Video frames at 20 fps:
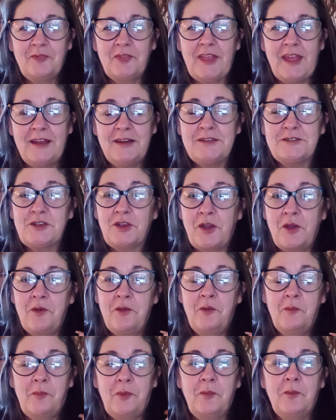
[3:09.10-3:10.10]

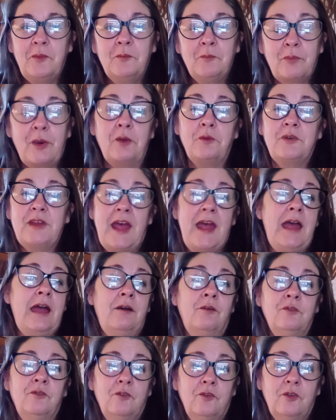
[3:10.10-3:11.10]
endoscope broke
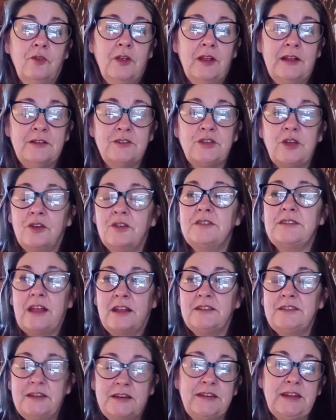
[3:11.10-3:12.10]
down, so
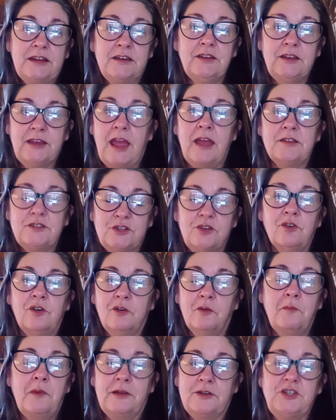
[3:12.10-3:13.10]
Santa did get stuck
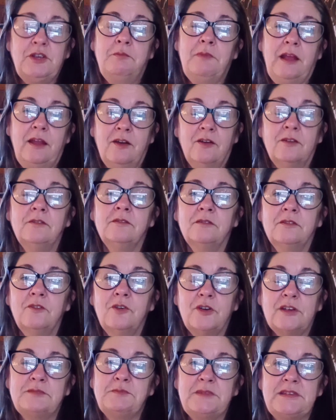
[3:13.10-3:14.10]
up my chimney on
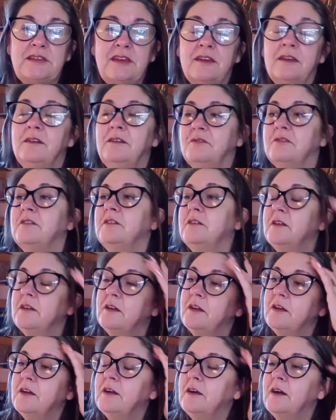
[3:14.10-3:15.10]
Christmas Eve.
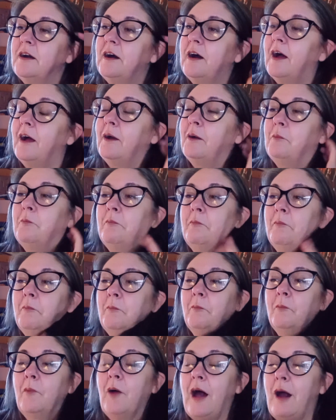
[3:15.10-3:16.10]

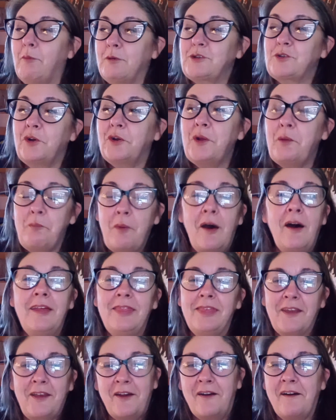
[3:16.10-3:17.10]
I was going to buy
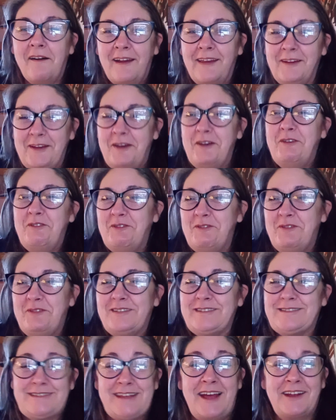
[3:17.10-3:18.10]
the guy a
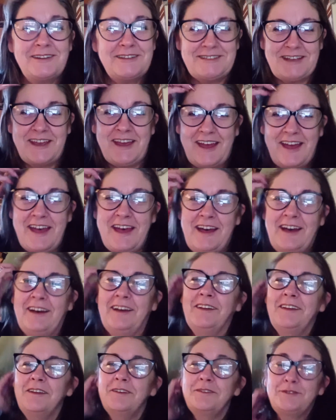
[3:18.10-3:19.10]
Santa hat
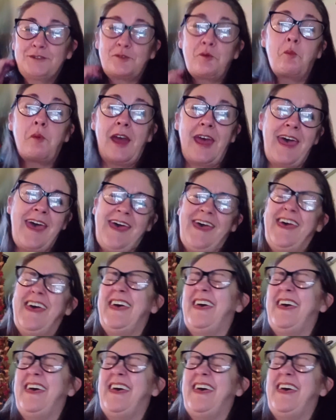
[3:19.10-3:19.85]
to wear.